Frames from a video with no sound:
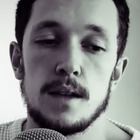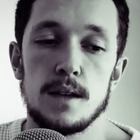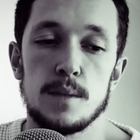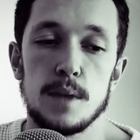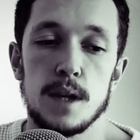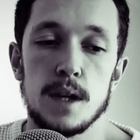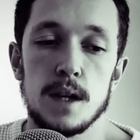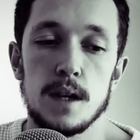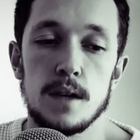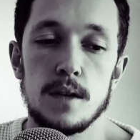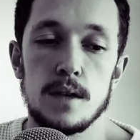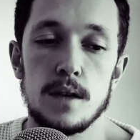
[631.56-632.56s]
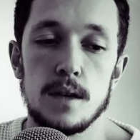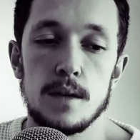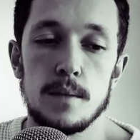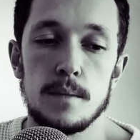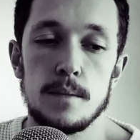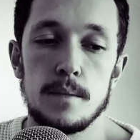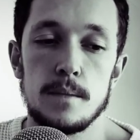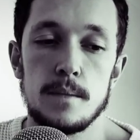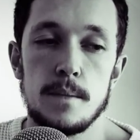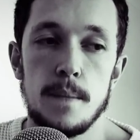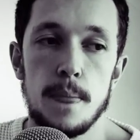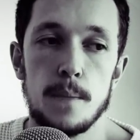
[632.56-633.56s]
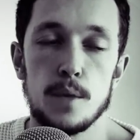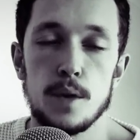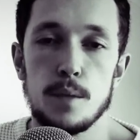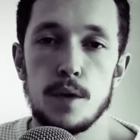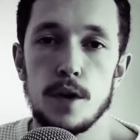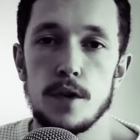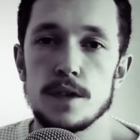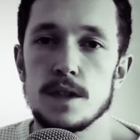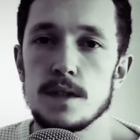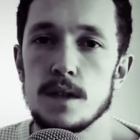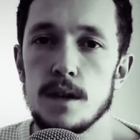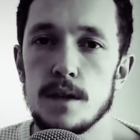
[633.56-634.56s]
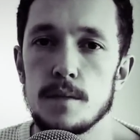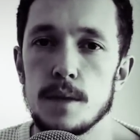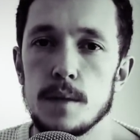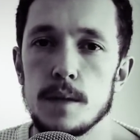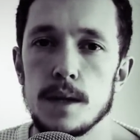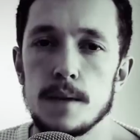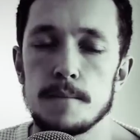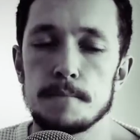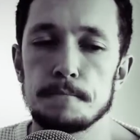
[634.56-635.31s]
depending on what your priorities in life may be.